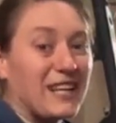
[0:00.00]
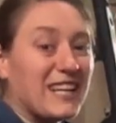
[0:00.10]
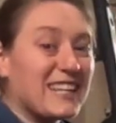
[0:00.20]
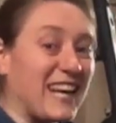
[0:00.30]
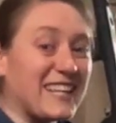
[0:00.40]

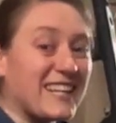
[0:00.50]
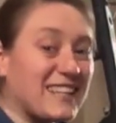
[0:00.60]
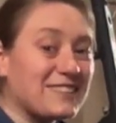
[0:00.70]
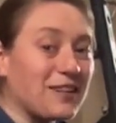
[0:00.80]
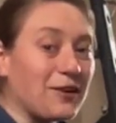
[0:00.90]
Get your kids
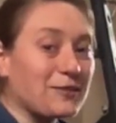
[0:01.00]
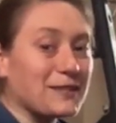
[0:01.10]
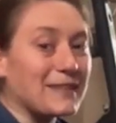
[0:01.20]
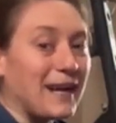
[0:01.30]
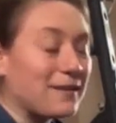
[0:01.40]
to hold it
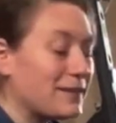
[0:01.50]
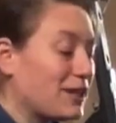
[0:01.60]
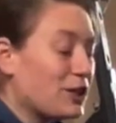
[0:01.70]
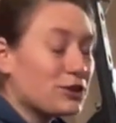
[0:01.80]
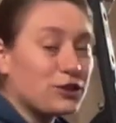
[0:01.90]
down,
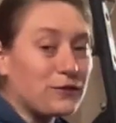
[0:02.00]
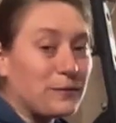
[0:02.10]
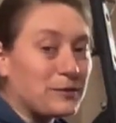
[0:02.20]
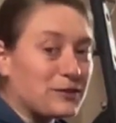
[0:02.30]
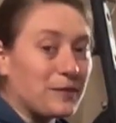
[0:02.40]
shove them
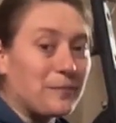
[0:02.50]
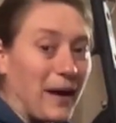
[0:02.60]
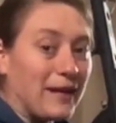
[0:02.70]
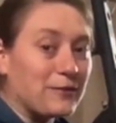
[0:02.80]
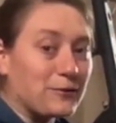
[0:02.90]
under the
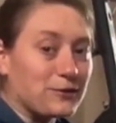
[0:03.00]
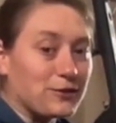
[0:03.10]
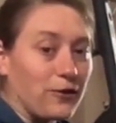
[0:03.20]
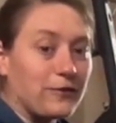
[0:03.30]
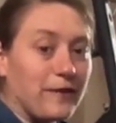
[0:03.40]
bed or the
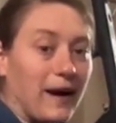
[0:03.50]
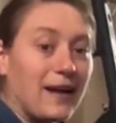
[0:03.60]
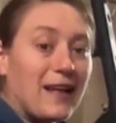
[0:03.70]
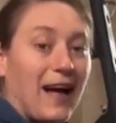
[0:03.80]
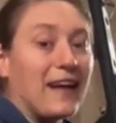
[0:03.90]
sofa
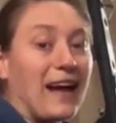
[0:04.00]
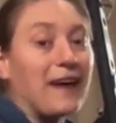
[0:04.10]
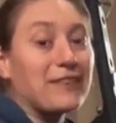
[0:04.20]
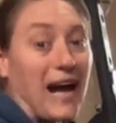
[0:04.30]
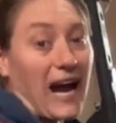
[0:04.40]
and have
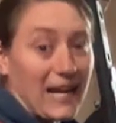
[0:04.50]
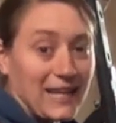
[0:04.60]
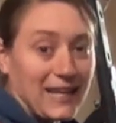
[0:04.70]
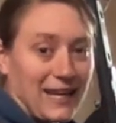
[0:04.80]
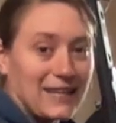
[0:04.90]
an
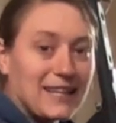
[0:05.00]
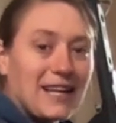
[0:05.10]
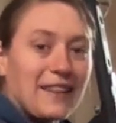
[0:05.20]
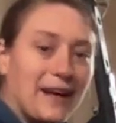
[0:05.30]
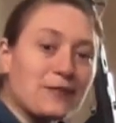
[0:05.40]
anchor.
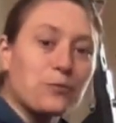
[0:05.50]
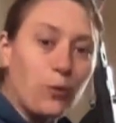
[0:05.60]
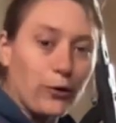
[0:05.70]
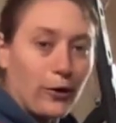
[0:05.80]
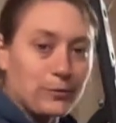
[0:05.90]
That's
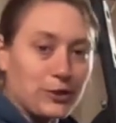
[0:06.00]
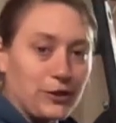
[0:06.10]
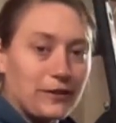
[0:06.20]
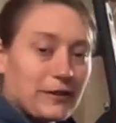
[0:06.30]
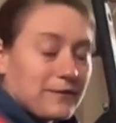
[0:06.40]
one option.
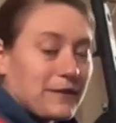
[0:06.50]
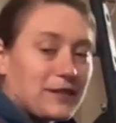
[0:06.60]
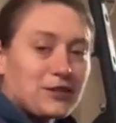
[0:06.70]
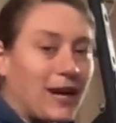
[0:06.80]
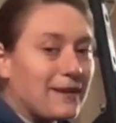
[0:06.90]
For this
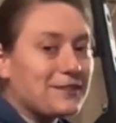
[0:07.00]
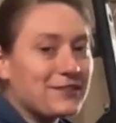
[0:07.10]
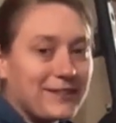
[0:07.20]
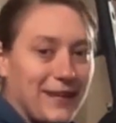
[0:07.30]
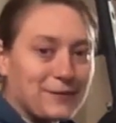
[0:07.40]
challenge,
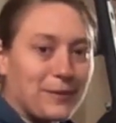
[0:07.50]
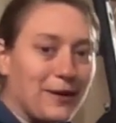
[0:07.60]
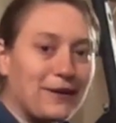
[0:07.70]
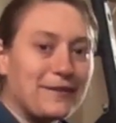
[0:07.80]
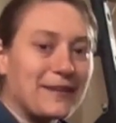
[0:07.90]
that's
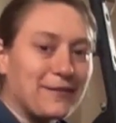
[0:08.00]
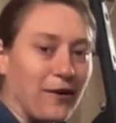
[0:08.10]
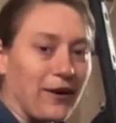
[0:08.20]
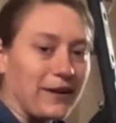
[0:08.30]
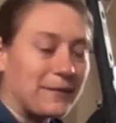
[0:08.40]
perfectly fine.